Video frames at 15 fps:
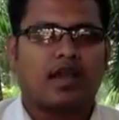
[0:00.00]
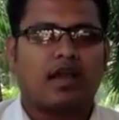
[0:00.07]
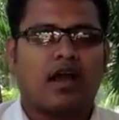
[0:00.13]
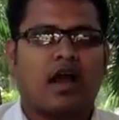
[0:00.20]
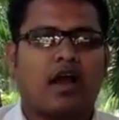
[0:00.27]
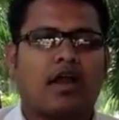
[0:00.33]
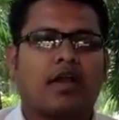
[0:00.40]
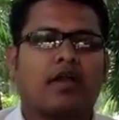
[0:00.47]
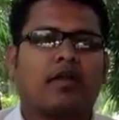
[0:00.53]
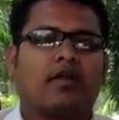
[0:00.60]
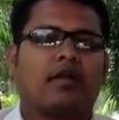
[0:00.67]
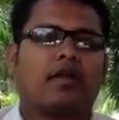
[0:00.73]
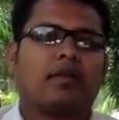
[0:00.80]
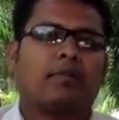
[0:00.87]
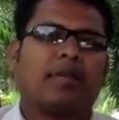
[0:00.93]
are
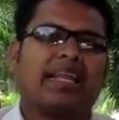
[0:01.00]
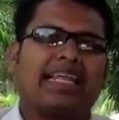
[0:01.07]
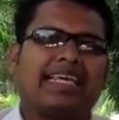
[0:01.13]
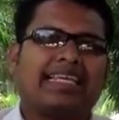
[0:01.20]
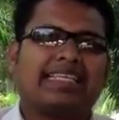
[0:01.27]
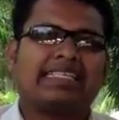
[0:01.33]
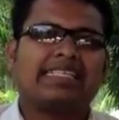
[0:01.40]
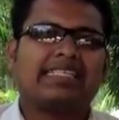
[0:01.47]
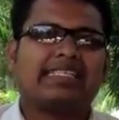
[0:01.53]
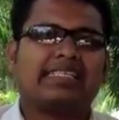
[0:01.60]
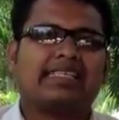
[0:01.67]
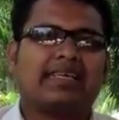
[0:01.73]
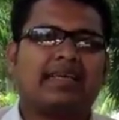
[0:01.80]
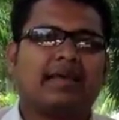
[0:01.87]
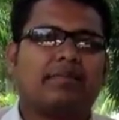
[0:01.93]
Belize,
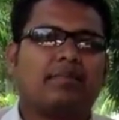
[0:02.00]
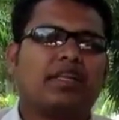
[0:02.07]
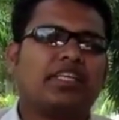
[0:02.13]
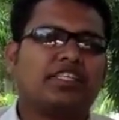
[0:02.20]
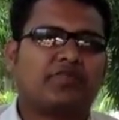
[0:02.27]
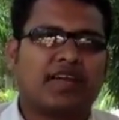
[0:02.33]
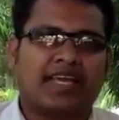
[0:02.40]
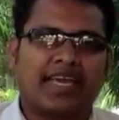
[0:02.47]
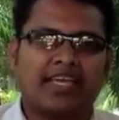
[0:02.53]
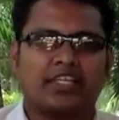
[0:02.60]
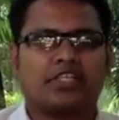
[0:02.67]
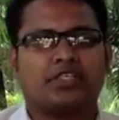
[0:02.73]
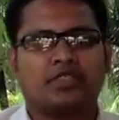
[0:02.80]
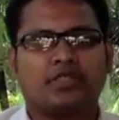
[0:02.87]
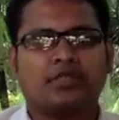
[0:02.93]
Belize
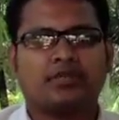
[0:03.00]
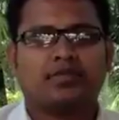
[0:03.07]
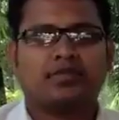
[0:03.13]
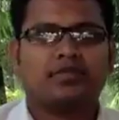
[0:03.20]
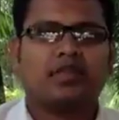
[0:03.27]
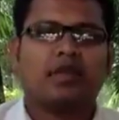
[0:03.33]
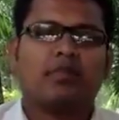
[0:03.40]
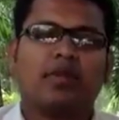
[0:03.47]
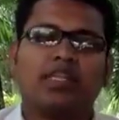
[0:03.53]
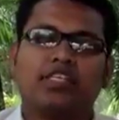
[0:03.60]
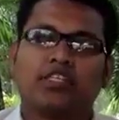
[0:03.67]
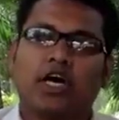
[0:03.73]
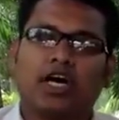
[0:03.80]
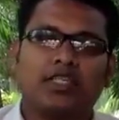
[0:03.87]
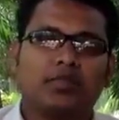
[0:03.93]
vacation,
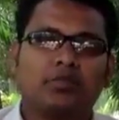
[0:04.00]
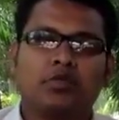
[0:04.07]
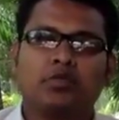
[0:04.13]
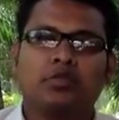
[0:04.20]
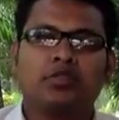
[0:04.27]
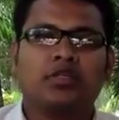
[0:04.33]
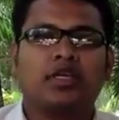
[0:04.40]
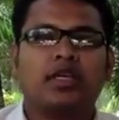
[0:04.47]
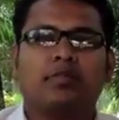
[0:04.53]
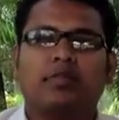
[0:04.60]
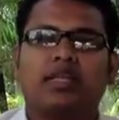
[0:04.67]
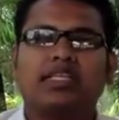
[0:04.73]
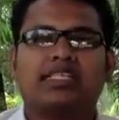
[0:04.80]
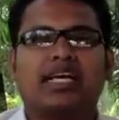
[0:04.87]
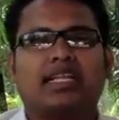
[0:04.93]
Belize honeymoon,
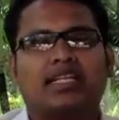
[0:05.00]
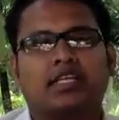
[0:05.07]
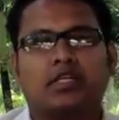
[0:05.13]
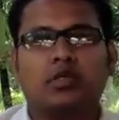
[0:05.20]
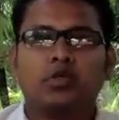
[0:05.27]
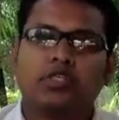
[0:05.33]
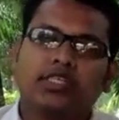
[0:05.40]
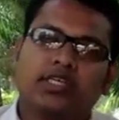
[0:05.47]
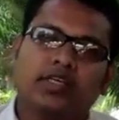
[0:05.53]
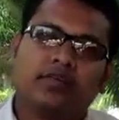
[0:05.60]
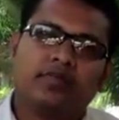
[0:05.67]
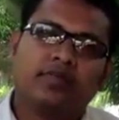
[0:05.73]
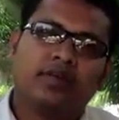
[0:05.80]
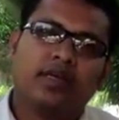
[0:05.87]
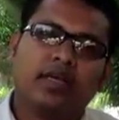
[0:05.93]
Belize all-inclusive,
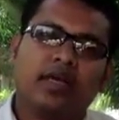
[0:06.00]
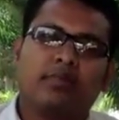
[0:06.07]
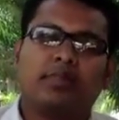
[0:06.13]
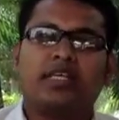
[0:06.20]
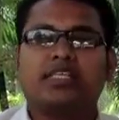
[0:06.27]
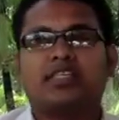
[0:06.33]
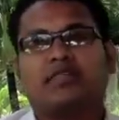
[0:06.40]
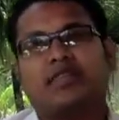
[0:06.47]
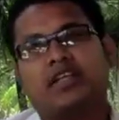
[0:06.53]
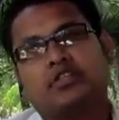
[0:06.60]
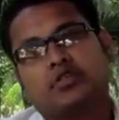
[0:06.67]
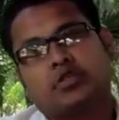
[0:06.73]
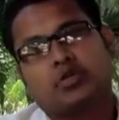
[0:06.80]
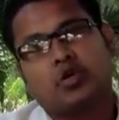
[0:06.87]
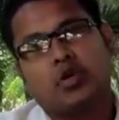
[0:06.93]
Belize
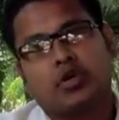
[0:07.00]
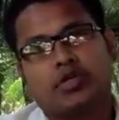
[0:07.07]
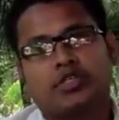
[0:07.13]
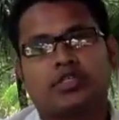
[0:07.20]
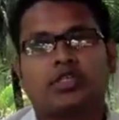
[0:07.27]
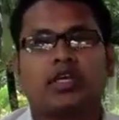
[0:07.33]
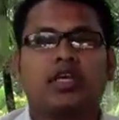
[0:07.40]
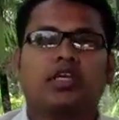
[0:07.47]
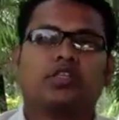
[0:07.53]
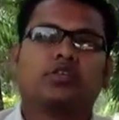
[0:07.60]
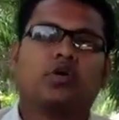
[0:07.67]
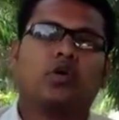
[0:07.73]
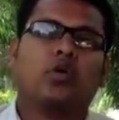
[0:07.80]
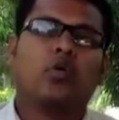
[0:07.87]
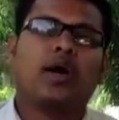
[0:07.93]
adventure tours.
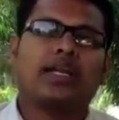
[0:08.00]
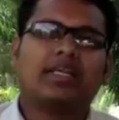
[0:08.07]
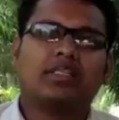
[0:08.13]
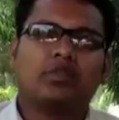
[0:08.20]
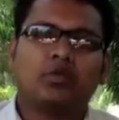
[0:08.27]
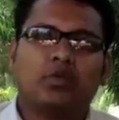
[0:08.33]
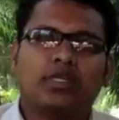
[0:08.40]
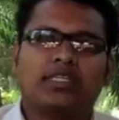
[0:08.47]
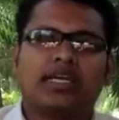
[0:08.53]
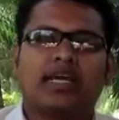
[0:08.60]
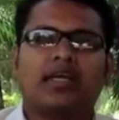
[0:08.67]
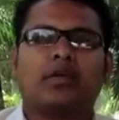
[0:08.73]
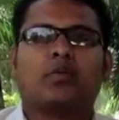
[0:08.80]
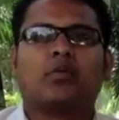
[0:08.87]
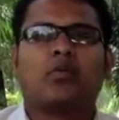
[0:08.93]
So what I do is
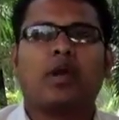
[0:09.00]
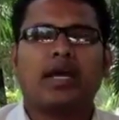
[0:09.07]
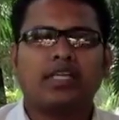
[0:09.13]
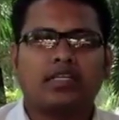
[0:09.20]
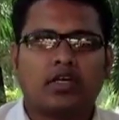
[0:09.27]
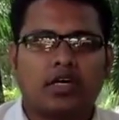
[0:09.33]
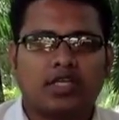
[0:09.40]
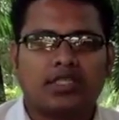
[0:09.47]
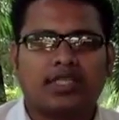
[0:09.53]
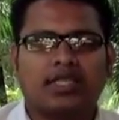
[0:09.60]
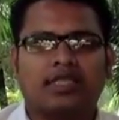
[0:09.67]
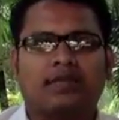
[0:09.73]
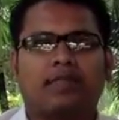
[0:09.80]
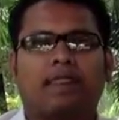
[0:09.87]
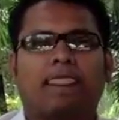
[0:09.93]
I write
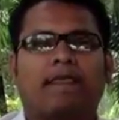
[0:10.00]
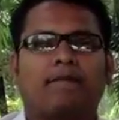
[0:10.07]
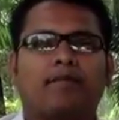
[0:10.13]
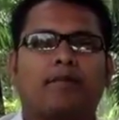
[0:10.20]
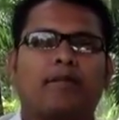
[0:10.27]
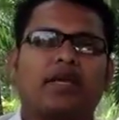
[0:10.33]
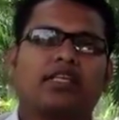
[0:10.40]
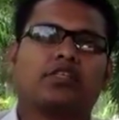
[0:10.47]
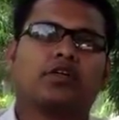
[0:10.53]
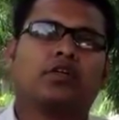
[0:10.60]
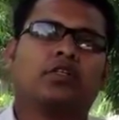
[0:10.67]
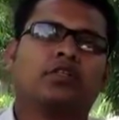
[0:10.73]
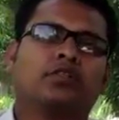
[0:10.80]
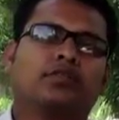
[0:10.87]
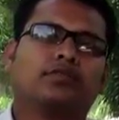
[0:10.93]
content based
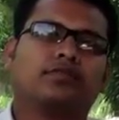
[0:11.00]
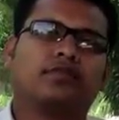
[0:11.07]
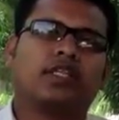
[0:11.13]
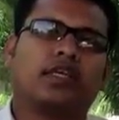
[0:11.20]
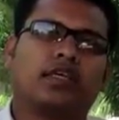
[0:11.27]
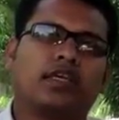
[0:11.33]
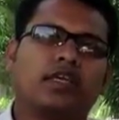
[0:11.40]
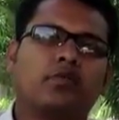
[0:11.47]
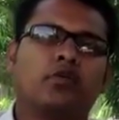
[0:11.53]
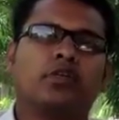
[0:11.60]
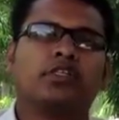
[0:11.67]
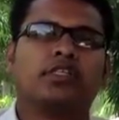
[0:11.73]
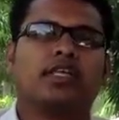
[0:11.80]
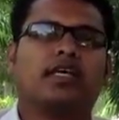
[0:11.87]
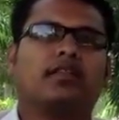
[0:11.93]
on the
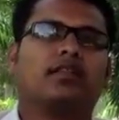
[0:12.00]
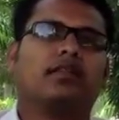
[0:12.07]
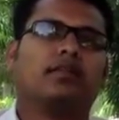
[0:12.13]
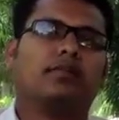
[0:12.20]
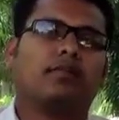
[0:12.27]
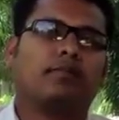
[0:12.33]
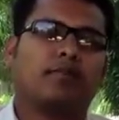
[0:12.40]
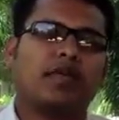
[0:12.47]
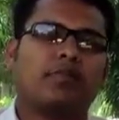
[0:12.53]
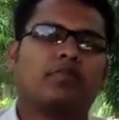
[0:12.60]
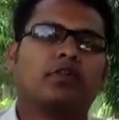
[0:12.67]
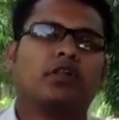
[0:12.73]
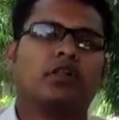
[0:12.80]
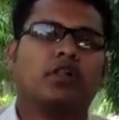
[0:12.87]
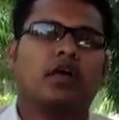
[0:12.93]
keywords that
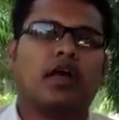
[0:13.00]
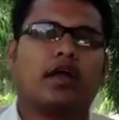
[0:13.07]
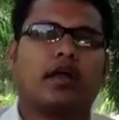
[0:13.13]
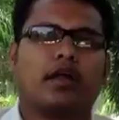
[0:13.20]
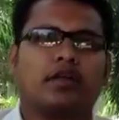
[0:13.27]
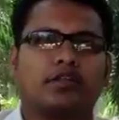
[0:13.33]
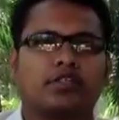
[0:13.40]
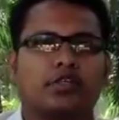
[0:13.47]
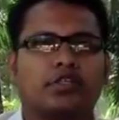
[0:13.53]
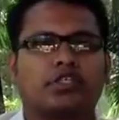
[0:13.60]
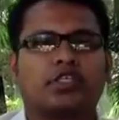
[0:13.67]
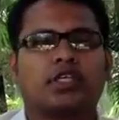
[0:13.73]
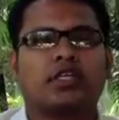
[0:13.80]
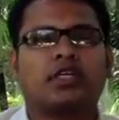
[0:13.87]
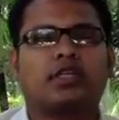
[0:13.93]
people are
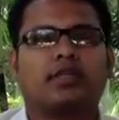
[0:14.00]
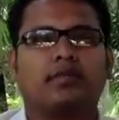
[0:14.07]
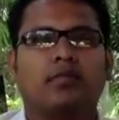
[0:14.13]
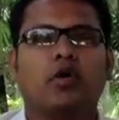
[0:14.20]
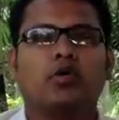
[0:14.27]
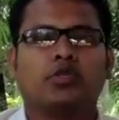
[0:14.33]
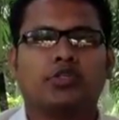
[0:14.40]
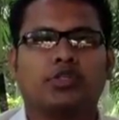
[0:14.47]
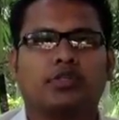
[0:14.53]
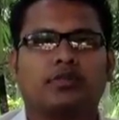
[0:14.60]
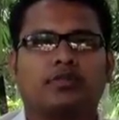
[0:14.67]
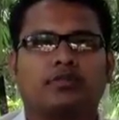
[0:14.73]
searching the most.